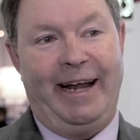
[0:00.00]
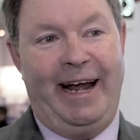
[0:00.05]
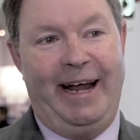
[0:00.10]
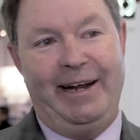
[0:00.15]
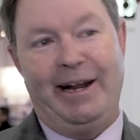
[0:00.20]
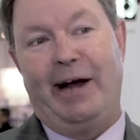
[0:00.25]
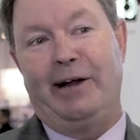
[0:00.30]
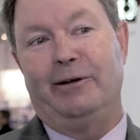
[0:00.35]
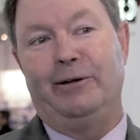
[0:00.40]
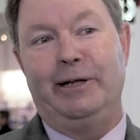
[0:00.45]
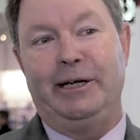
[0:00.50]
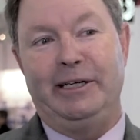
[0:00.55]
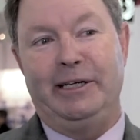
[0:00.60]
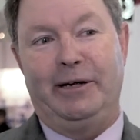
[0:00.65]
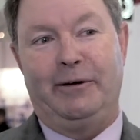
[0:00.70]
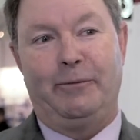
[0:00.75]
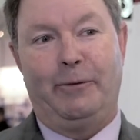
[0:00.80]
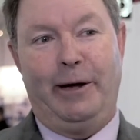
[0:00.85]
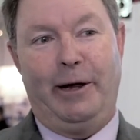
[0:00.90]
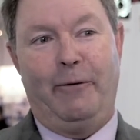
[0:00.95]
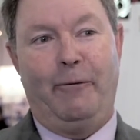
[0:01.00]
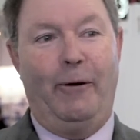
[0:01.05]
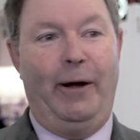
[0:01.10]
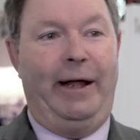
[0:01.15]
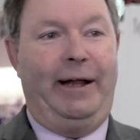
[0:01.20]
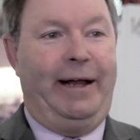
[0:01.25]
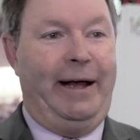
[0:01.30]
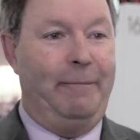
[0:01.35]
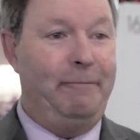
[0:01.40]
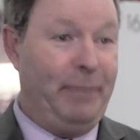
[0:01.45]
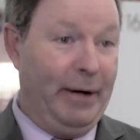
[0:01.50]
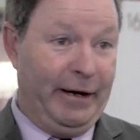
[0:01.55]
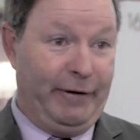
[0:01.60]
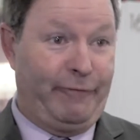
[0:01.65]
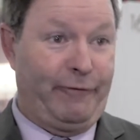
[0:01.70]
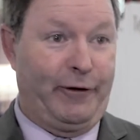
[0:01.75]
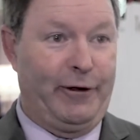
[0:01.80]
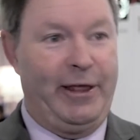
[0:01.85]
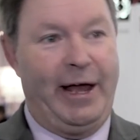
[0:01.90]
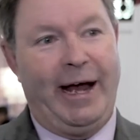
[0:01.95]
And not only did we win a bid
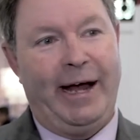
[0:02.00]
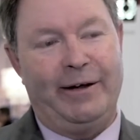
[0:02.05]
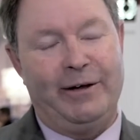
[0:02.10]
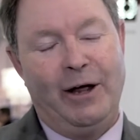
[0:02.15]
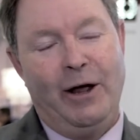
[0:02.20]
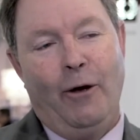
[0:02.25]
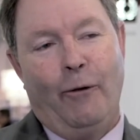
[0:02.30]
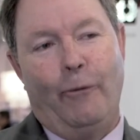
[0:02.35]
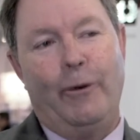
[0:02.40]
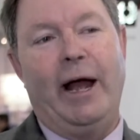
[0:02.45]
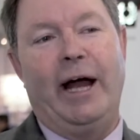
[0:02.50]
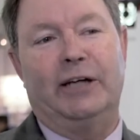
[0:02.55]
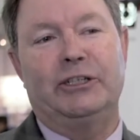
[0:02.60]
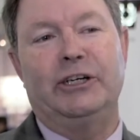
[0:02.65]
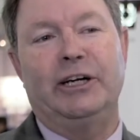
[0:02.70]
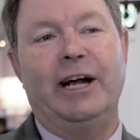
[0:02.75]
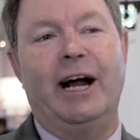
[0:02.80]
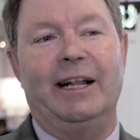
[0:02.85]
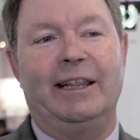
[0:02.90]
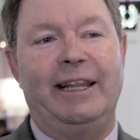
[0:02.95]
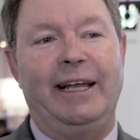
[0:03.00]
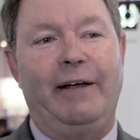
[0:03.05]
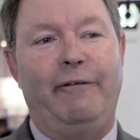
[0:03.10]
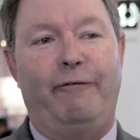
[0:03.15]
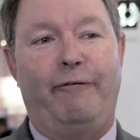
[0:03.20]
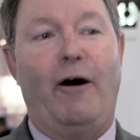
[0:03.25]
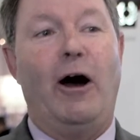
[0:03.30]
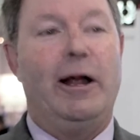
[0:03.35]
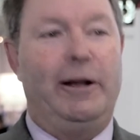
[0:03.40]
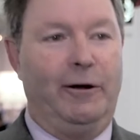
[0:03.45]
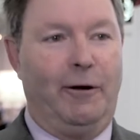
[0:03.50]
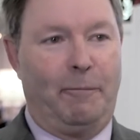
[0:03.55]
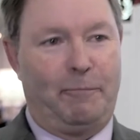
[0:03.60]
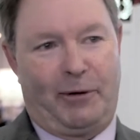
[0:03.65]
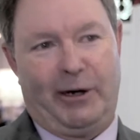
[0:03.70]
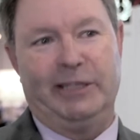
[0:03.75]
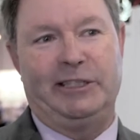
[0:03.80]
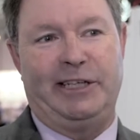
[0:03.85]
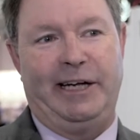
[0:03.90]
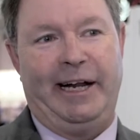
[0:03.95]
for that, we actually got the final
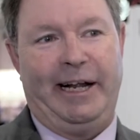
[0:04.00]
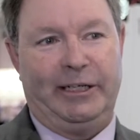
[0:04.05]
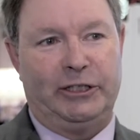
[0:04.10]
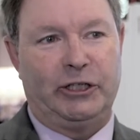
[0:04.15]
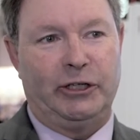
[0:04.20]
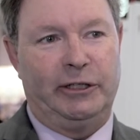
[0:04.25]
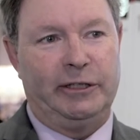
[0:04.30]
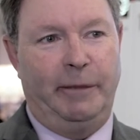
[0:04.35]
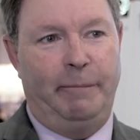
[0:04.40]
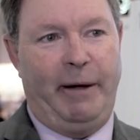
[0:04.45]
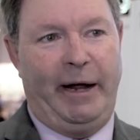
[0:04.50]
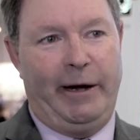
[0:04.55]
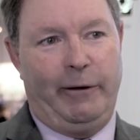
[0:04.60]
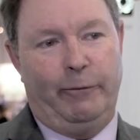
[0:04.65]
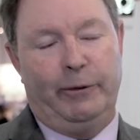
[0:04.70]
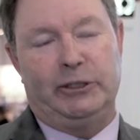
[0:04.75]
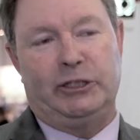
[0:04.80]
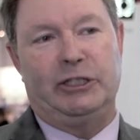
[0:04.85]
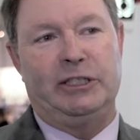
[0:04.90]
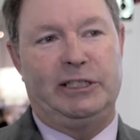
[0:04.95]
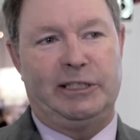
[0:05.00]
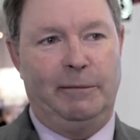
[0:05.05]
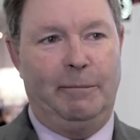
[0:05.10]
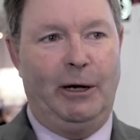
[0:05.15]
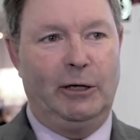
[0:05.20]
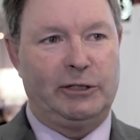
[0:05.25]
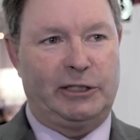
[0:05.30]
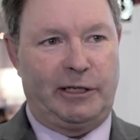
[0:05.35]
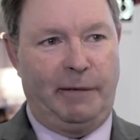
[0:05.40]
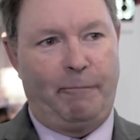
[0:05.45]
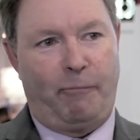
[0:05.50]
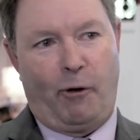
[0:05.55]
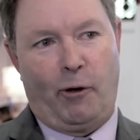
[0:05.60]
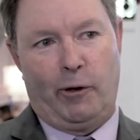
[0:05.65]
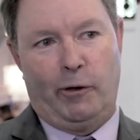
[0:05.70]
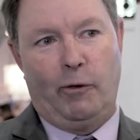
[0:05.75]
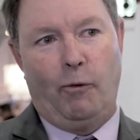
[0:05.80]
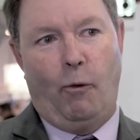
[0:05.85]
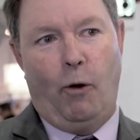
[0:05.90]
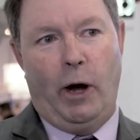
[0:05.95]
presidential debate, which is the most
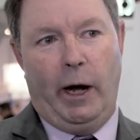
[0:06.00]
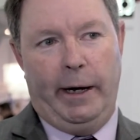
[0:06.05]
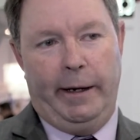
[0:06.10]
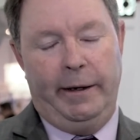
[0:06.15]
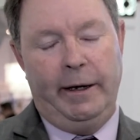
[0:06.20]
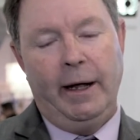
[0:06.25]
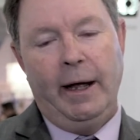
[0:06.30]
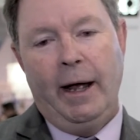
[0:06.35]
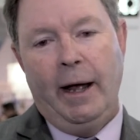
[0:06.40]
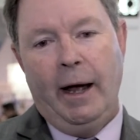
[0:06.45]
important one,